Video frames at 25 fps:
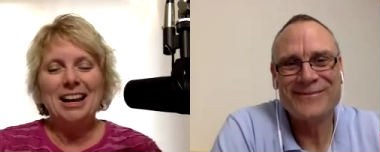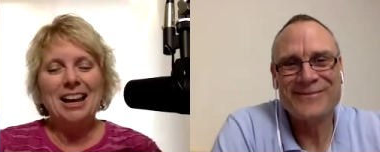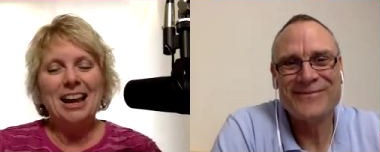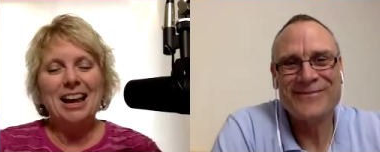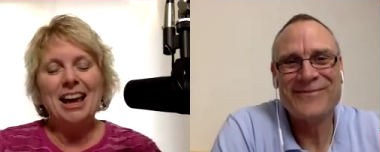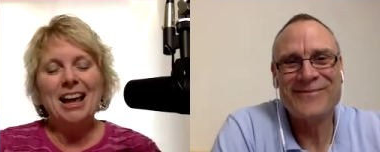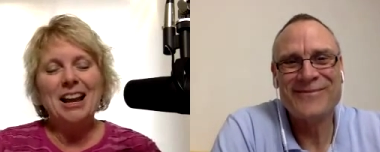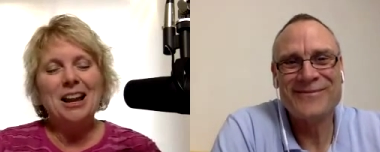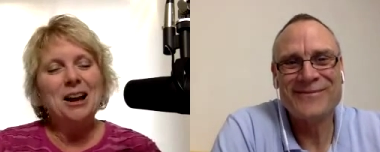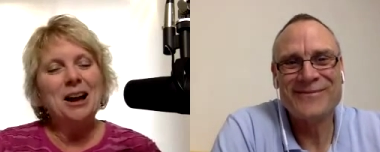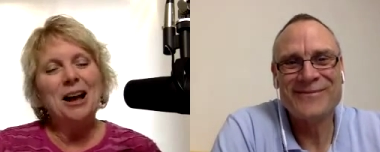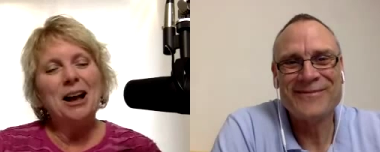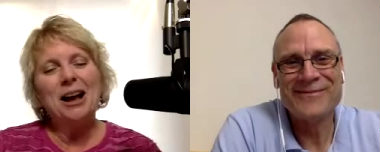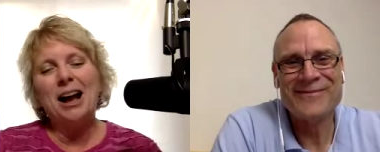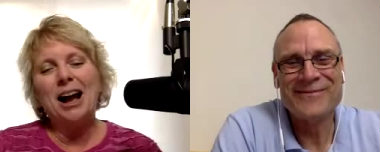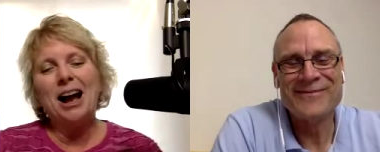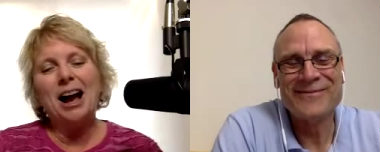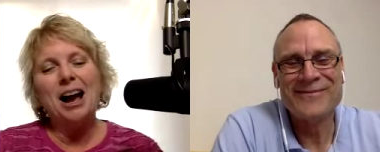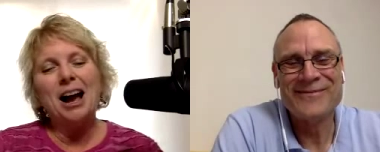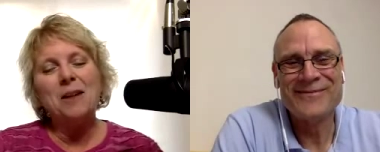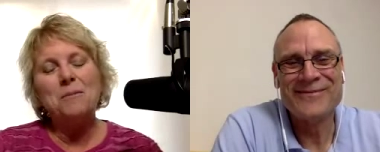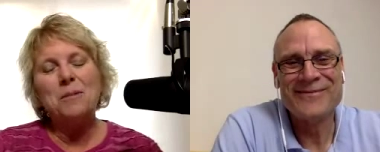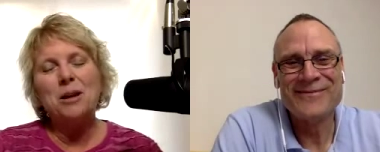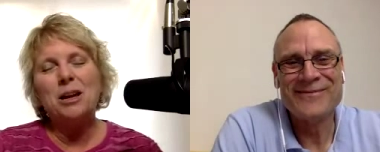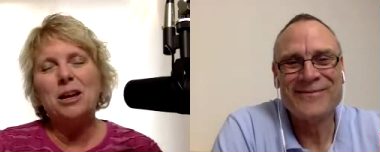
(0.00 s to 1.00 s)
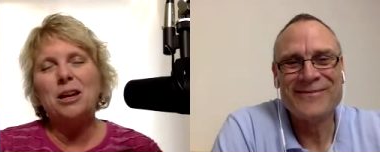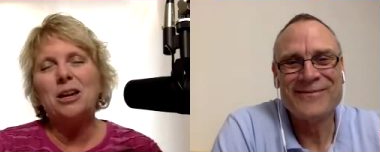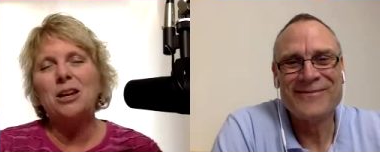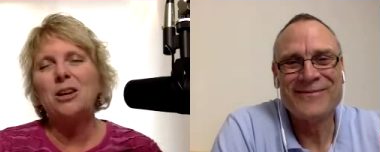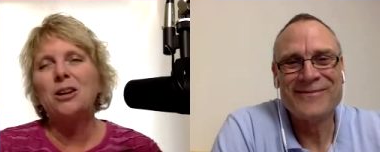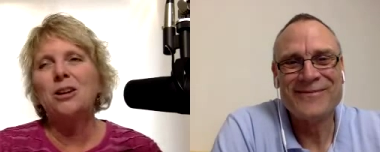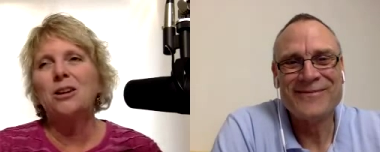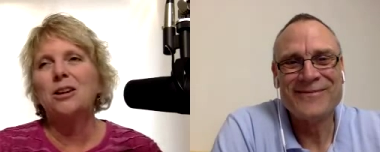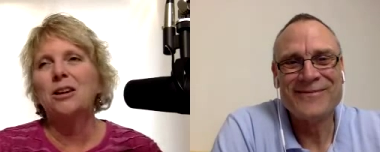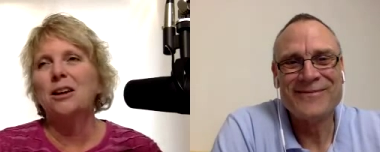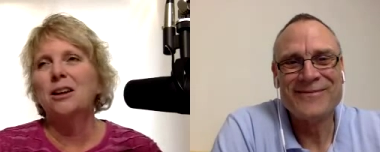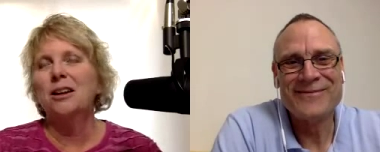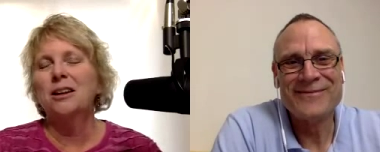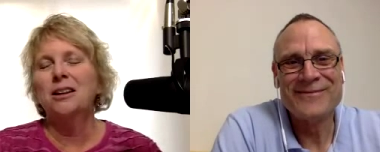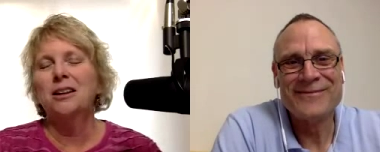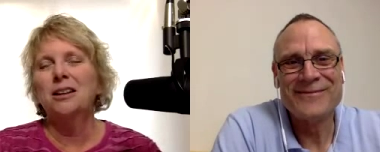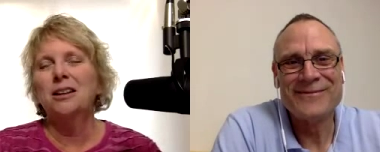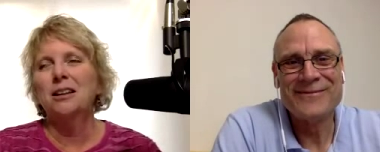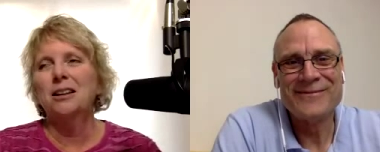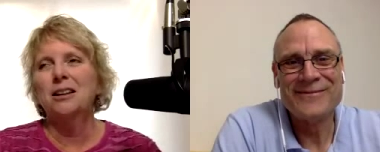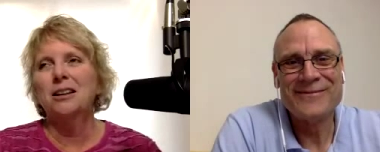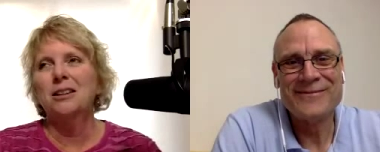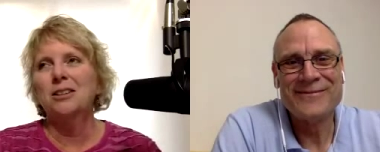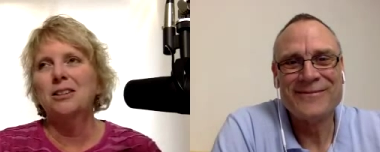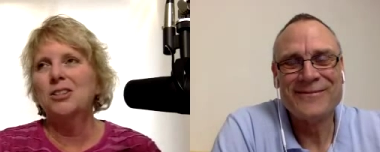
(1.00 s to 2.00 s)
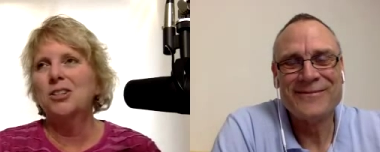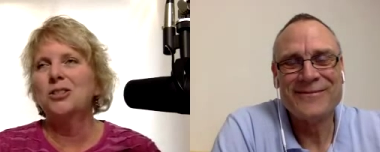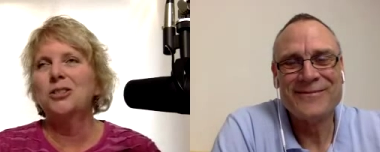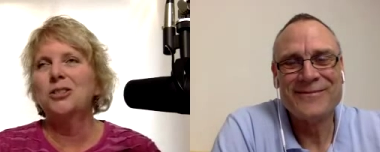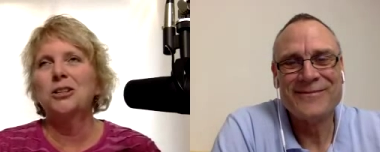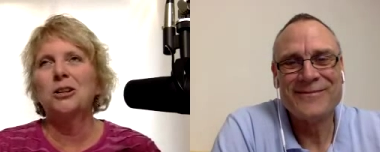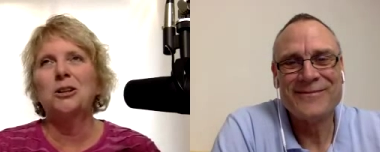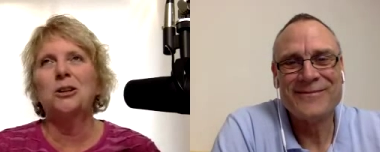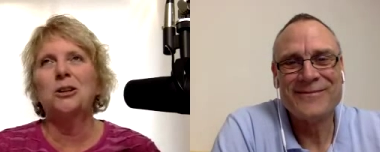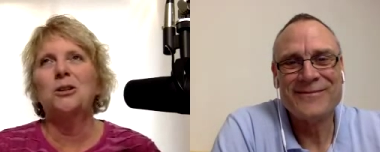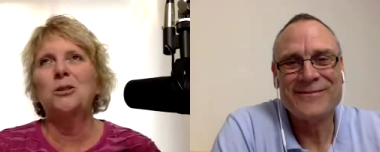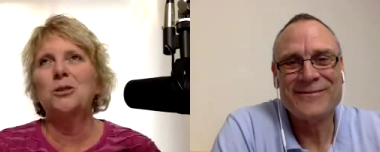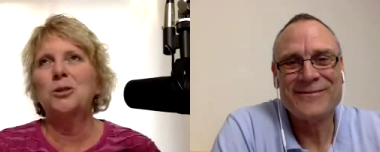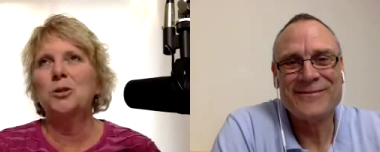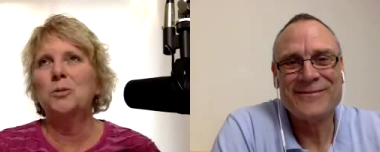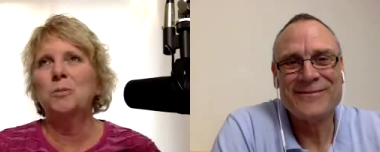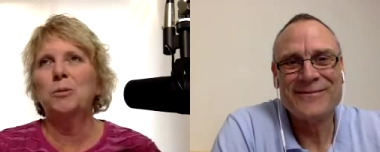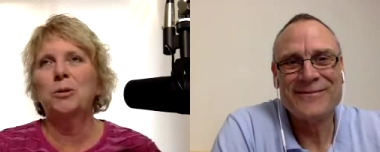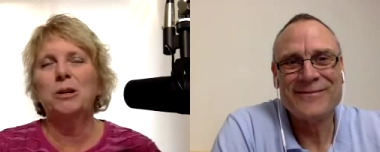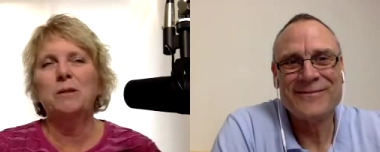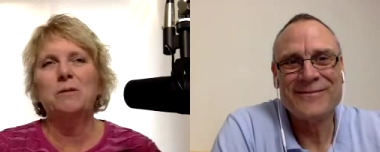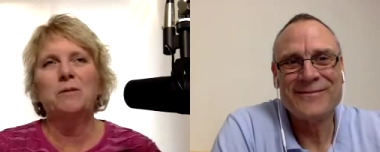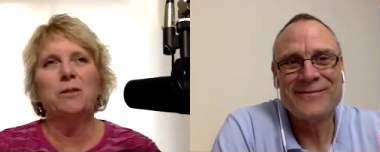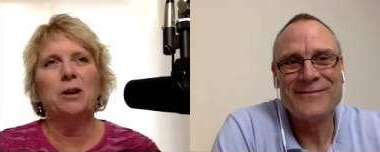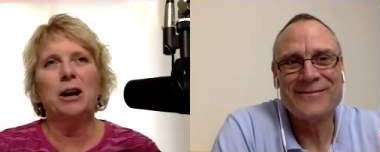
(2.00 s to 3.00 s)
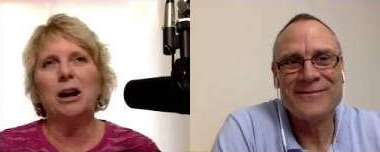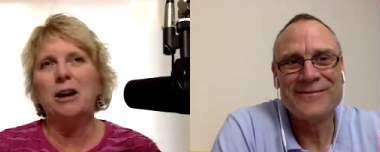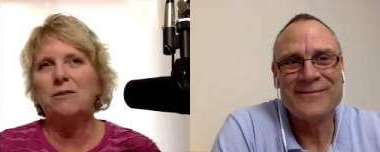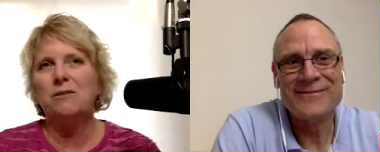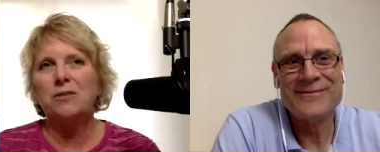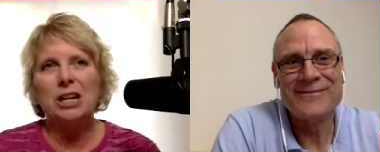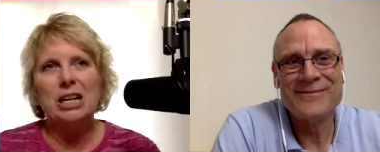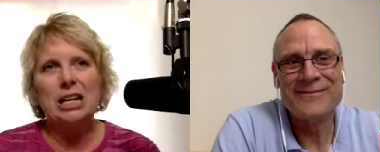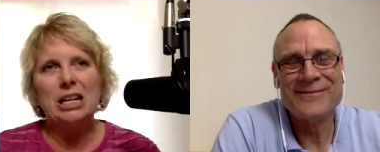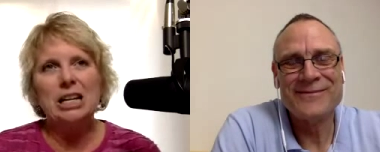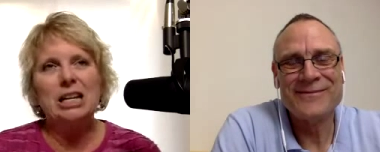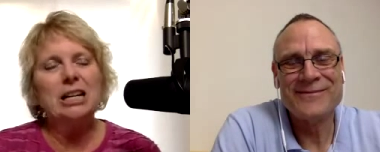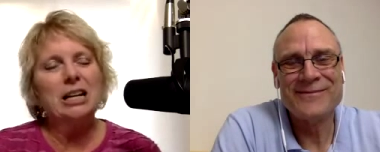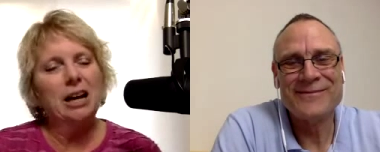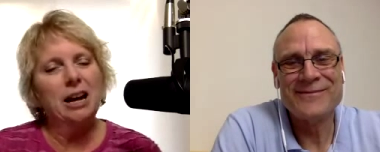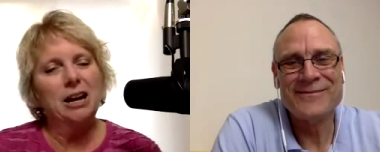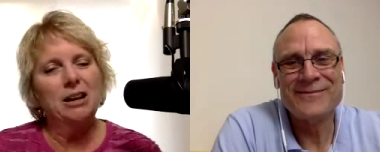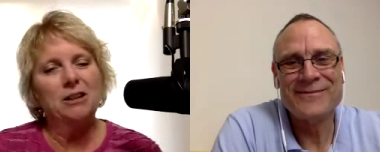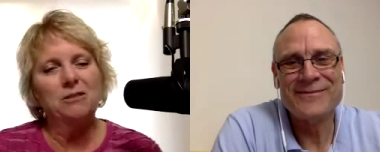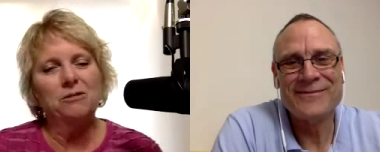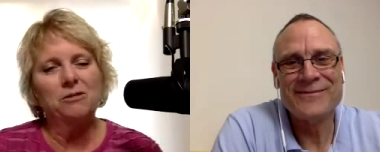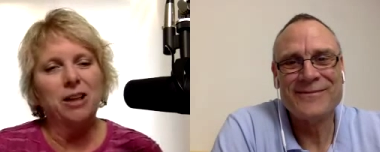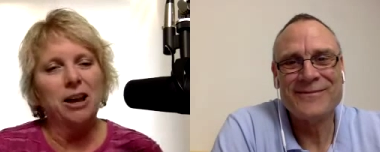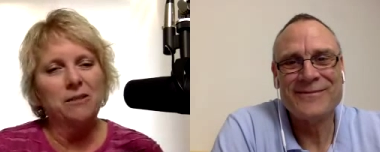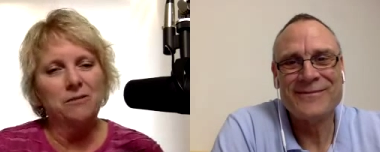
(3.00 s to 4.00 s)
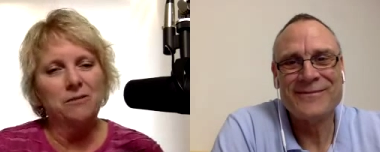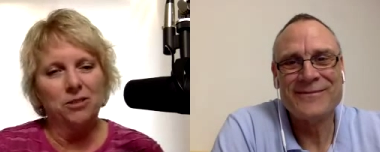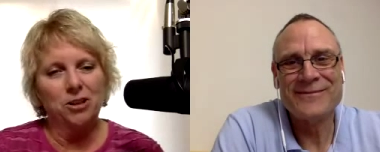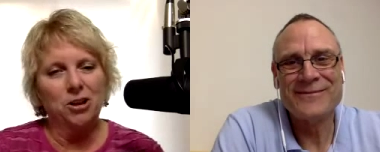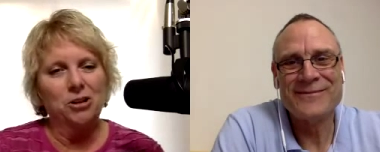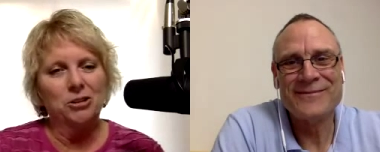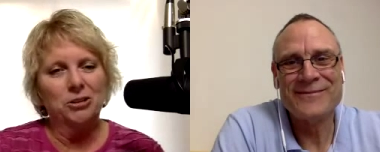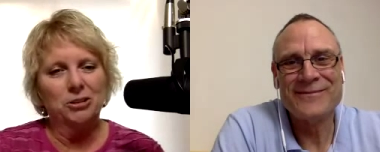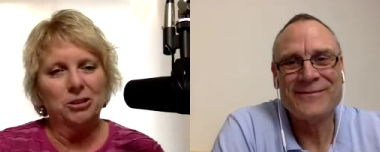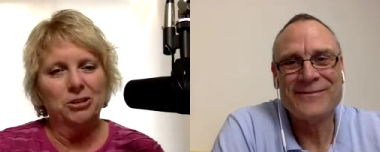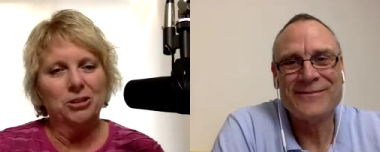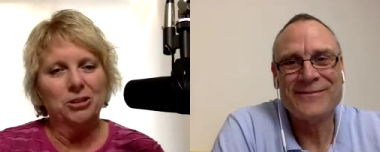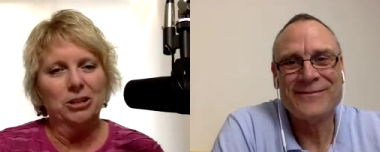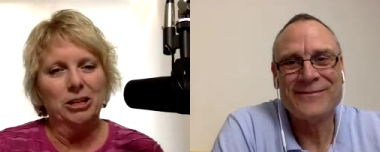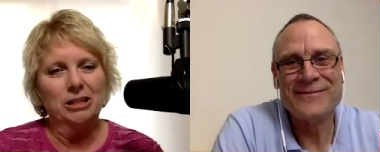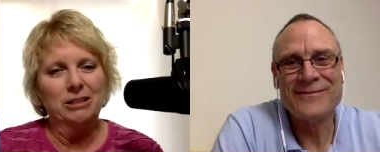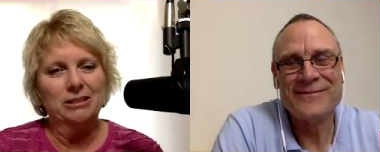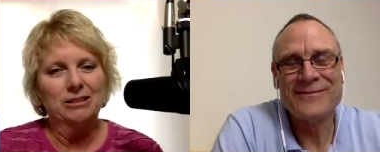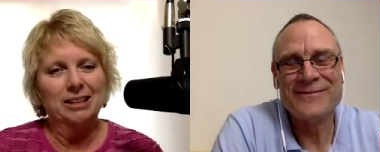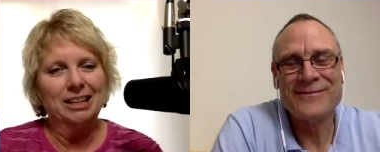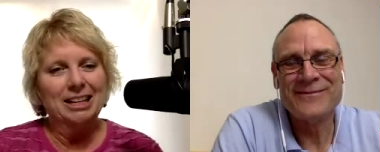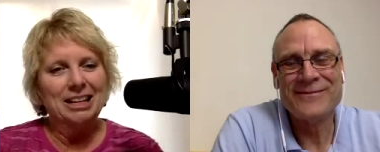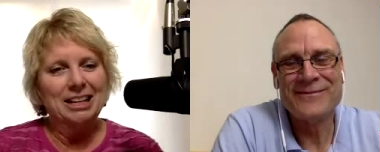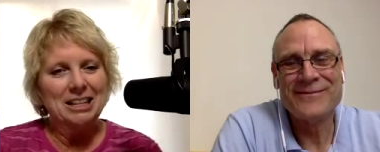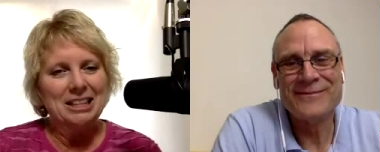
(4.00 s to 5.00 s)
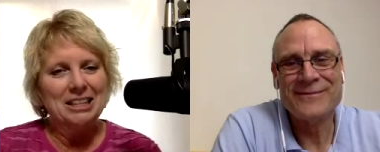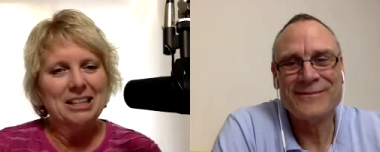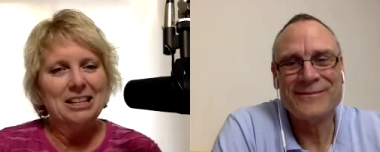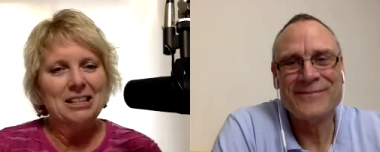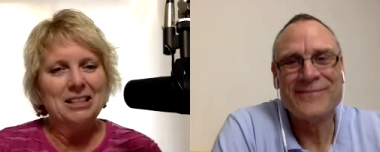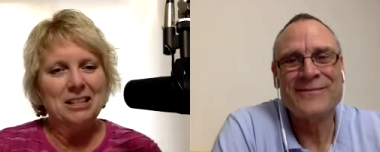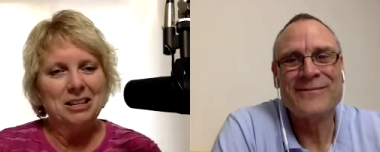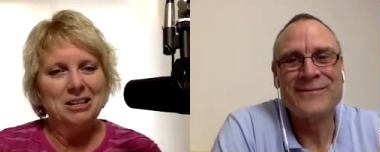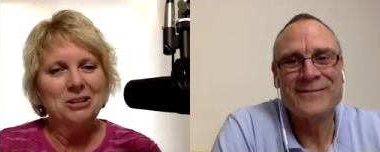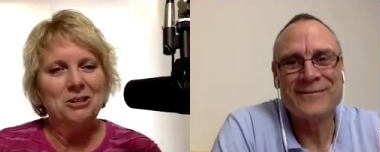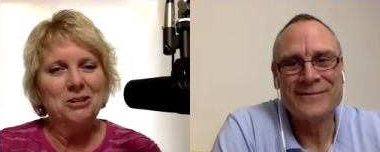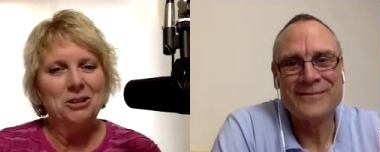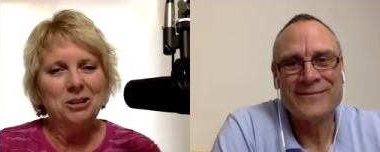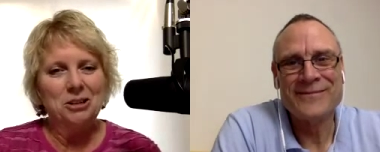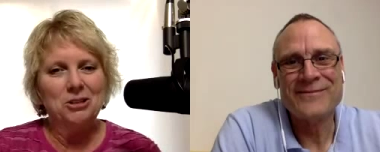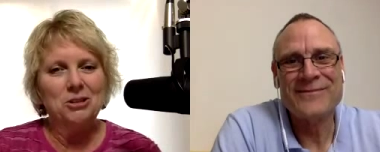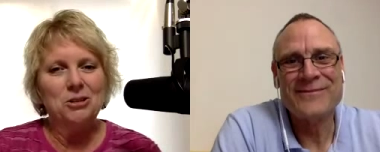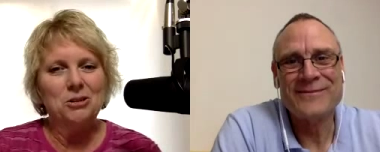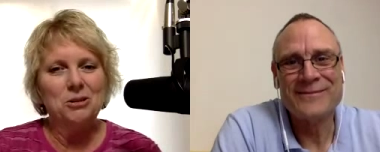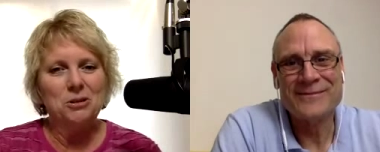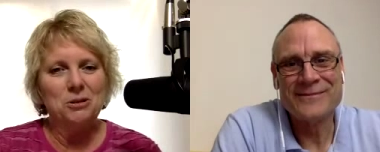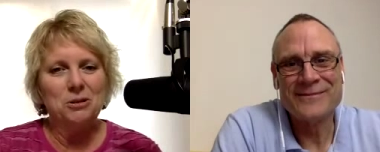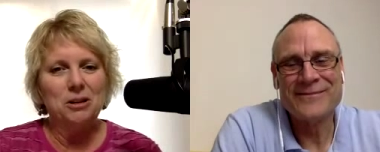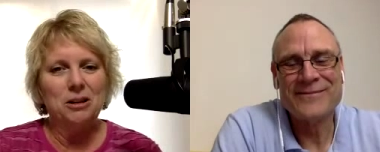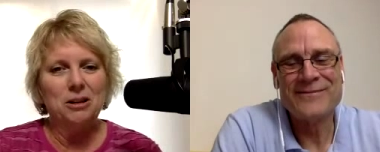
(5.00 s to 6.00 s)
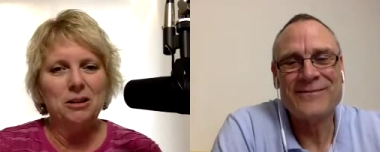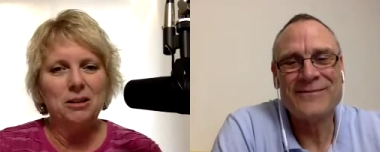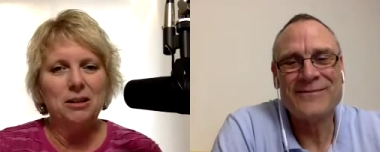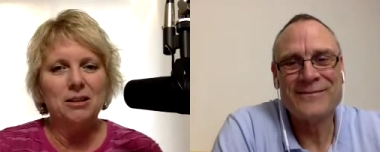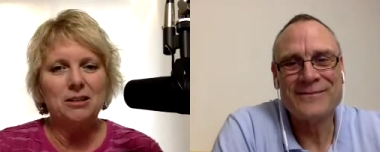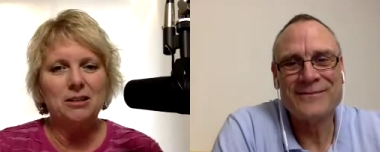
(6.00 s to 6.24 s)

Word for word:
Speaker 1: And I'm a just a huge believer of any kind of lifelong learning, anything that you can do to,